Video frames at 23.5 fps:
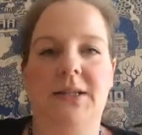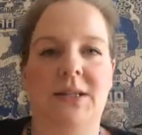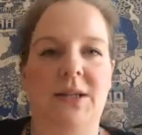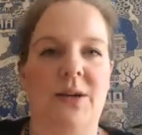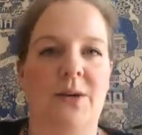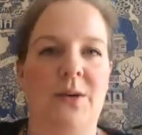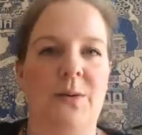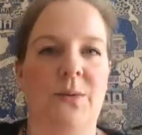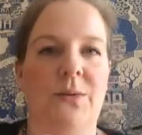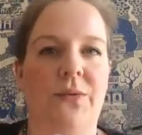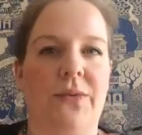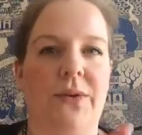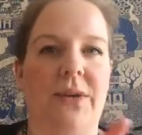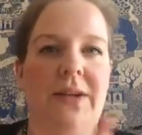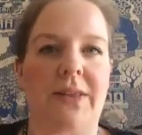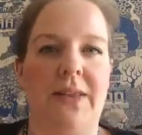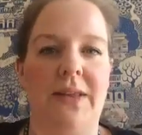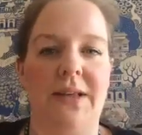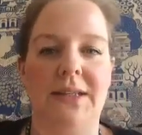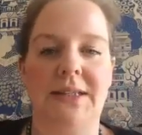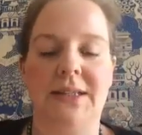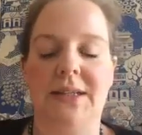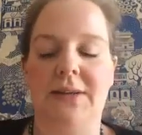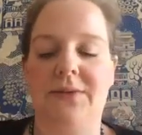Hopefully
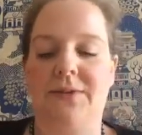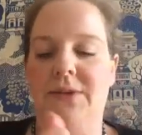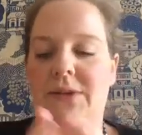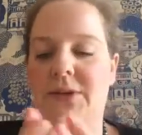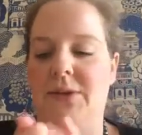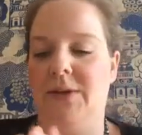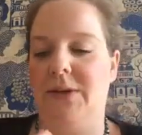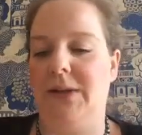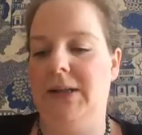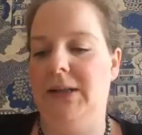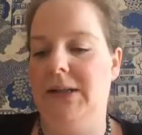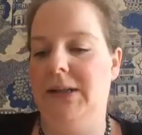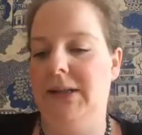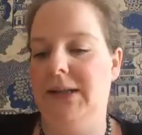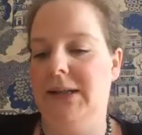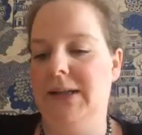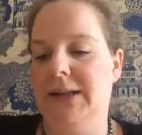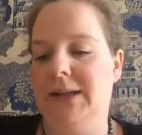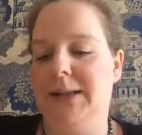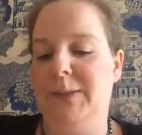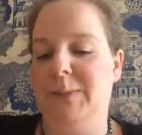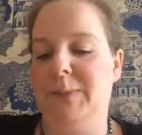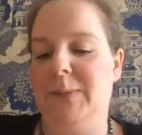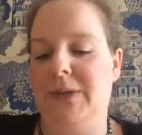that's given you a
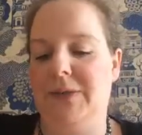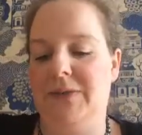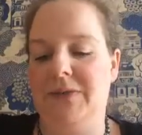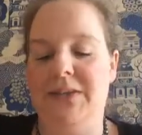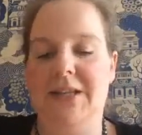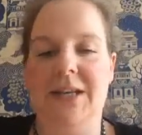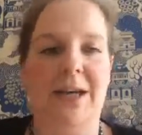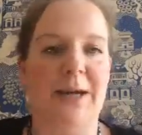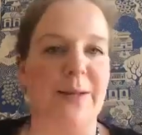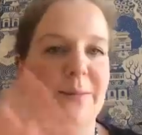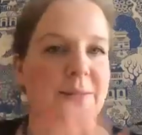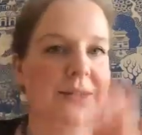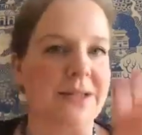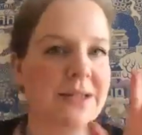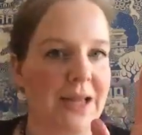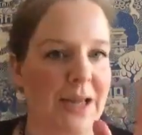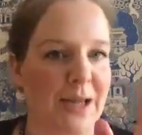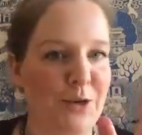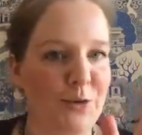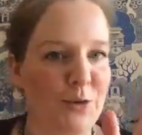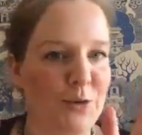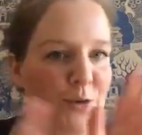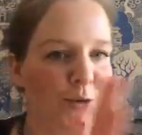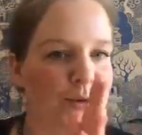little bit of time to get
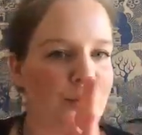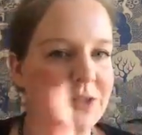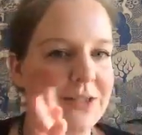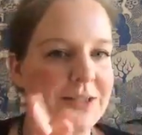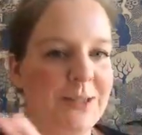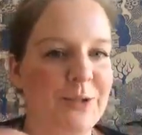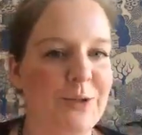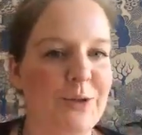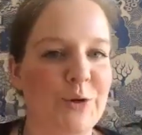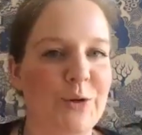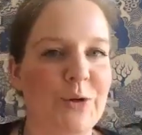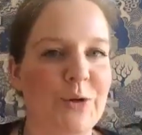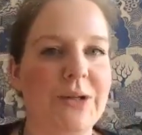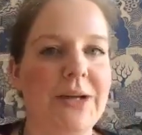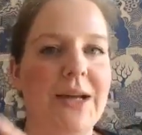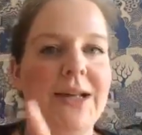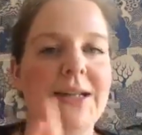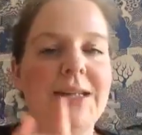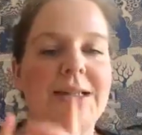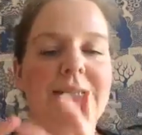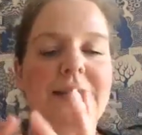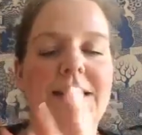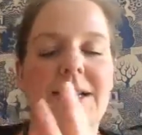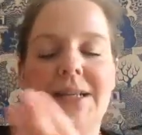your
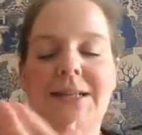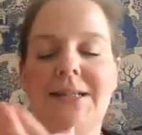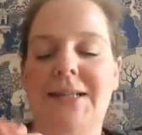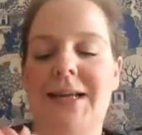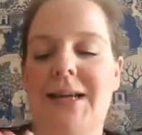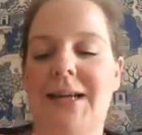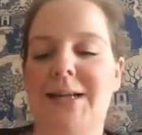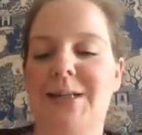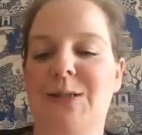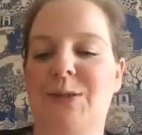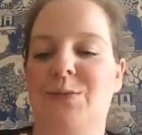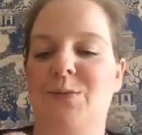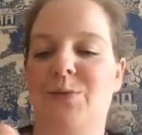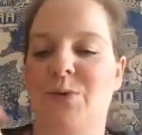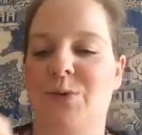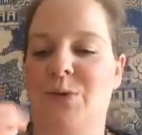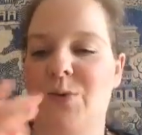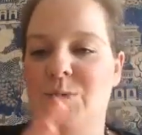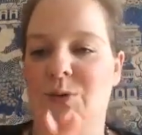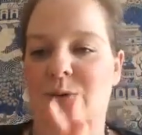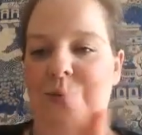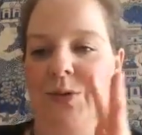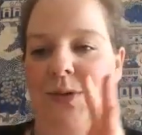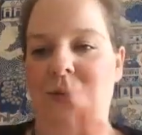hand sanitizer
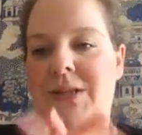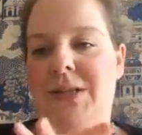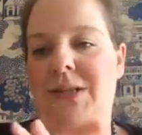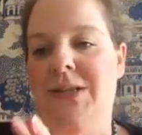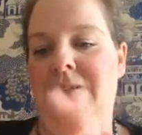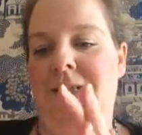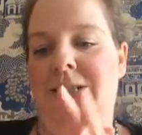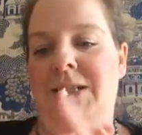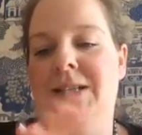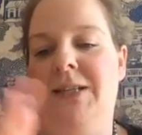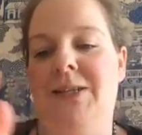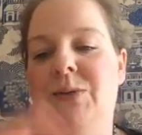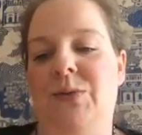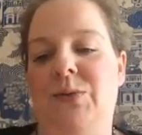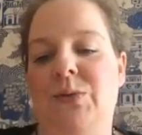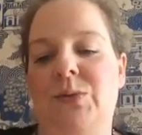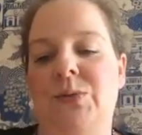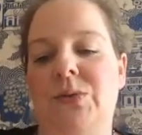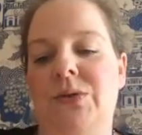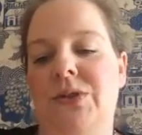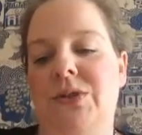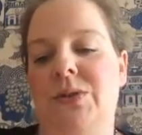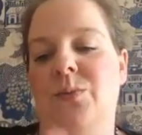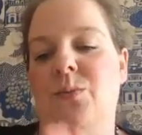or
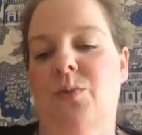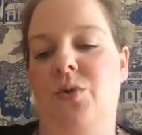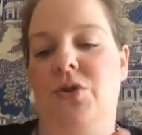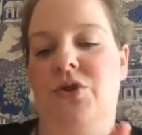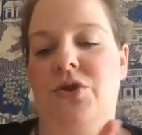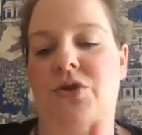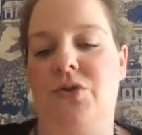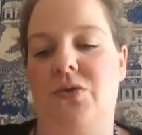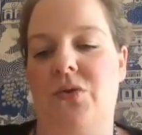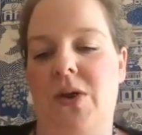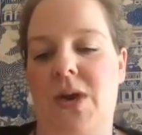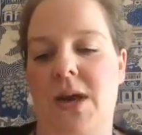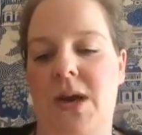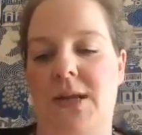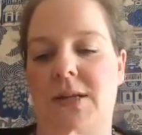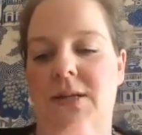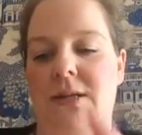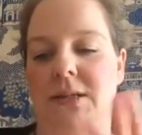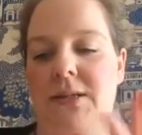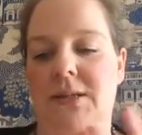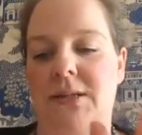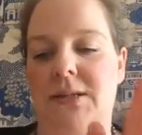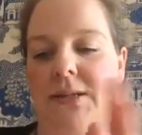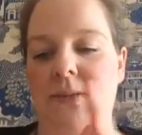to wash your
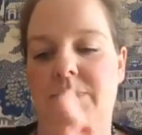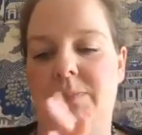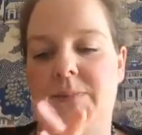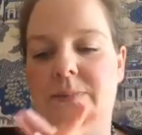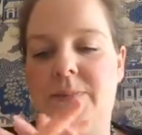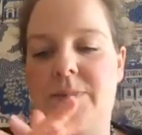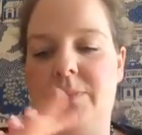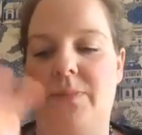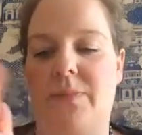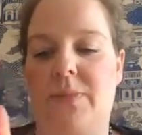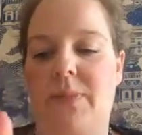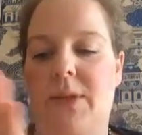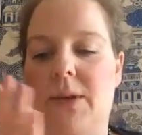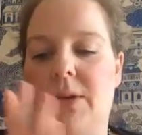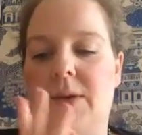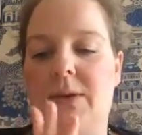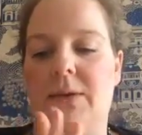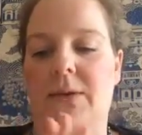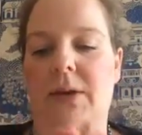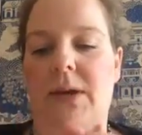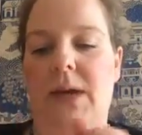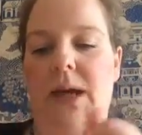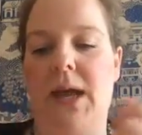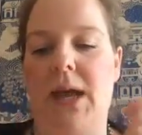hands.
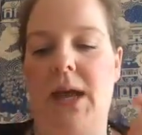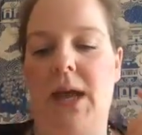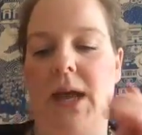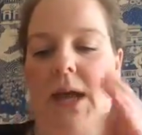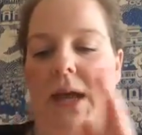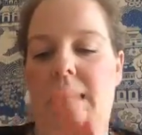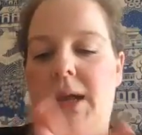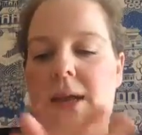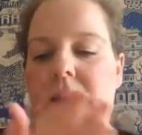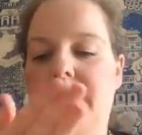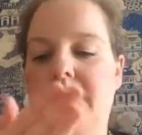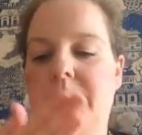Okay.